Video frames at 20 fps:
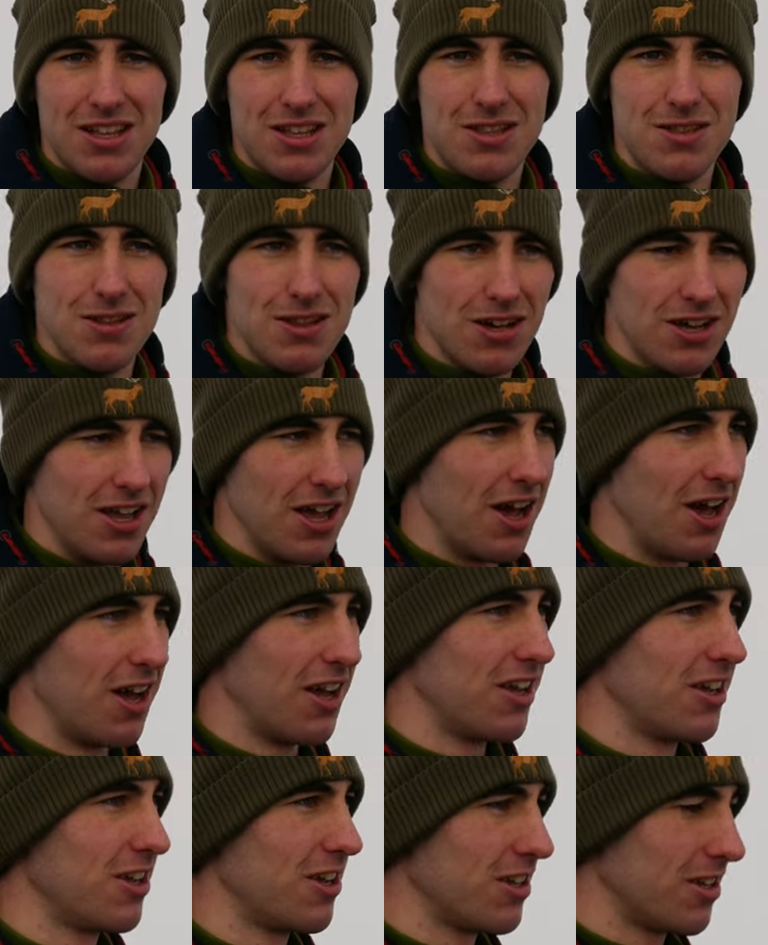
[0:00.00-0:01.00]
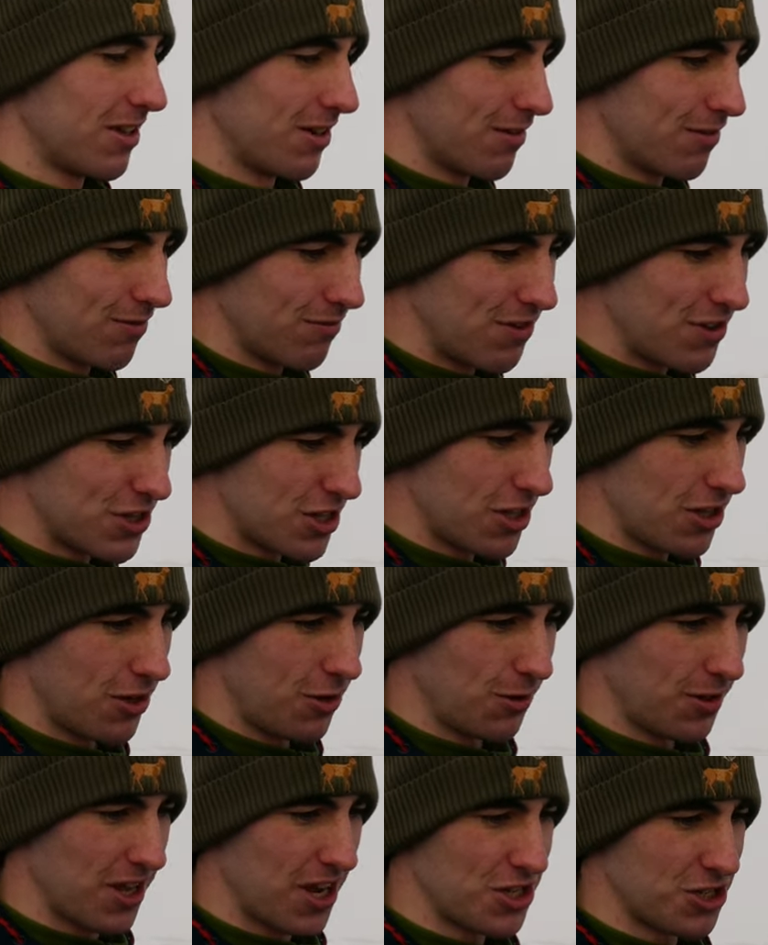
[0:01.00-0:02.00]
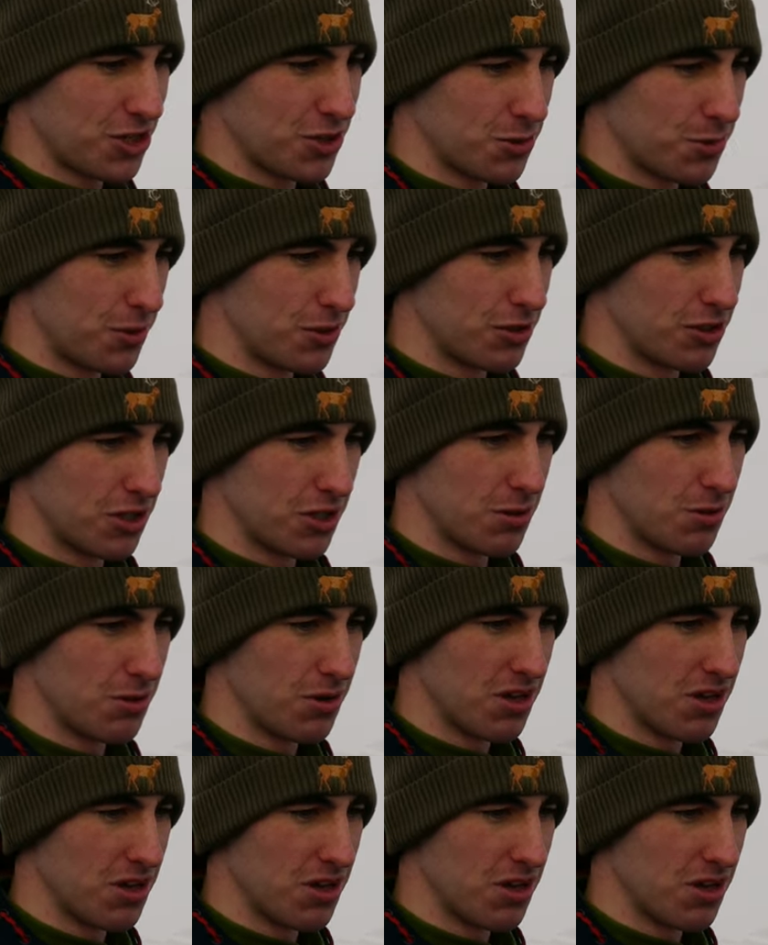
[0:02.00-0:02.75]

they uh, visit the locations I want to.